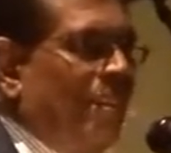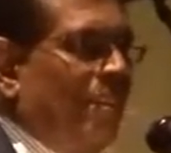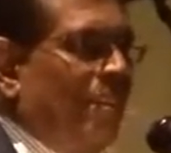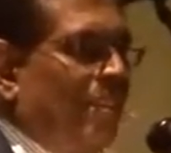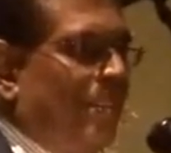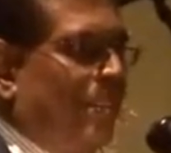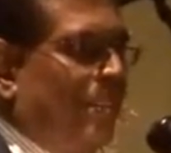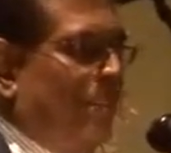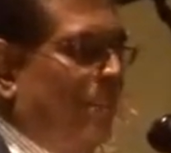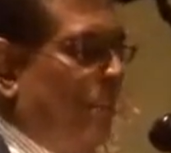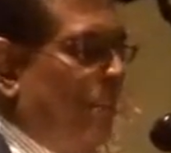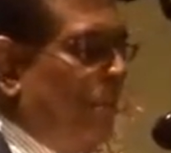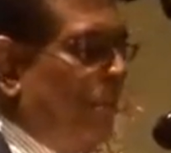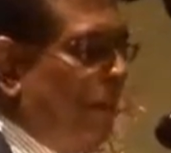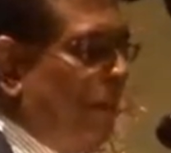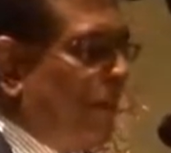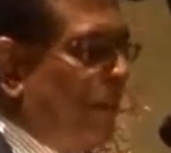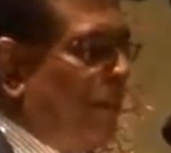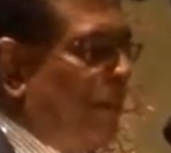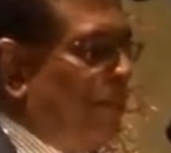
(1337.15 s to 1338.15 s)
Some
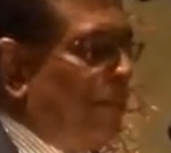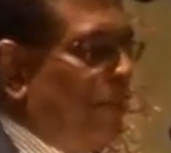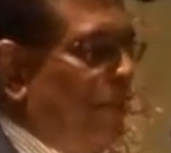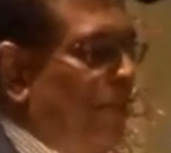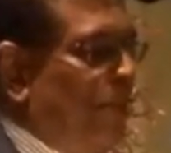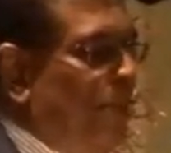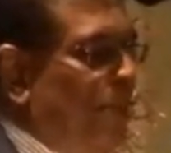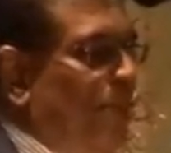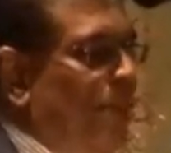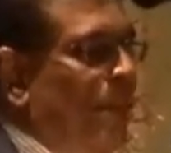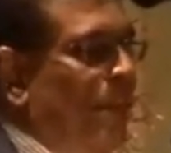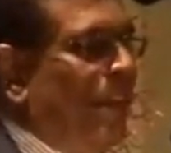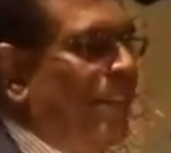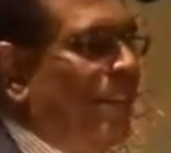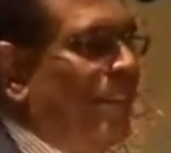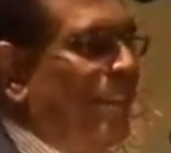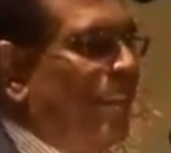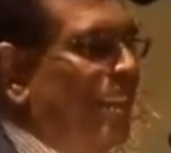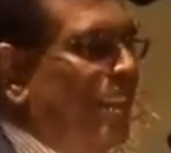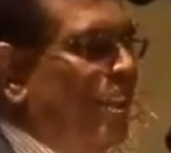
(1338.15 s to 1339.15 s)
have come from the
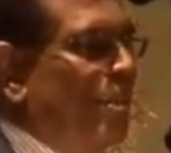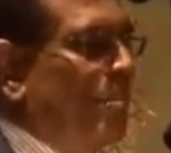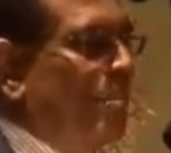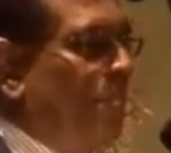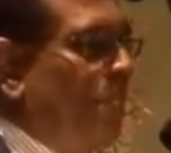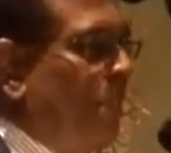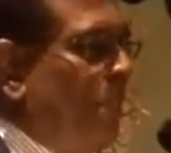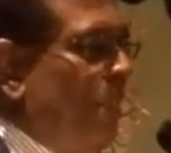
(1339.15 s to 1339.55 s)
United Kingdom.